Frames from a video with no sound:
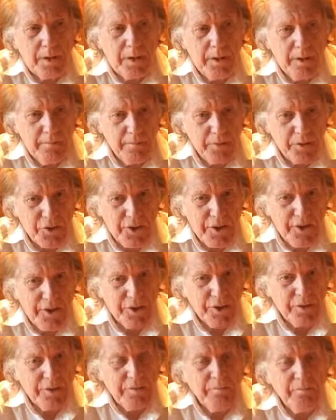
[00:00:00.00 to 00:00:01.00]

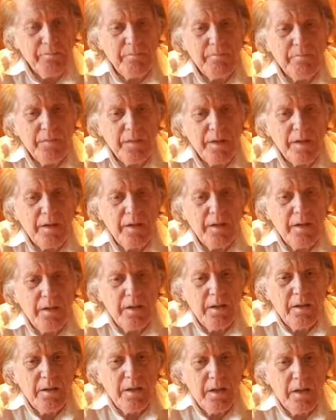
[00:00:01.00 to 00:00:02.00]
conversation
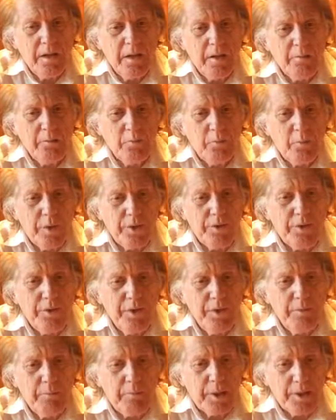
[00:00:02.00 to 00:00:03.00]
with
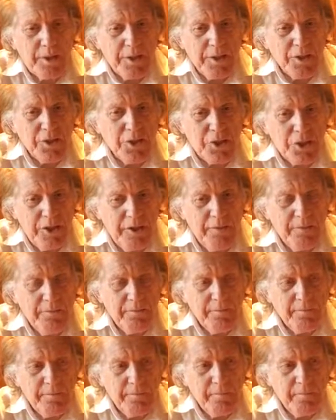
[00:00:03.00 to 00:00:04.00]
the police
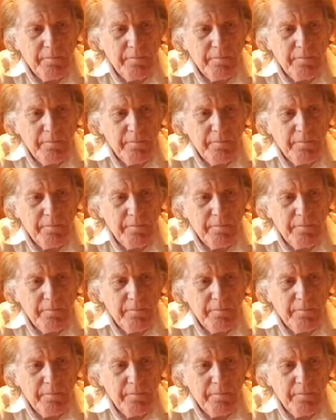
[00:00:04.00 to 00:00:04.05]
chief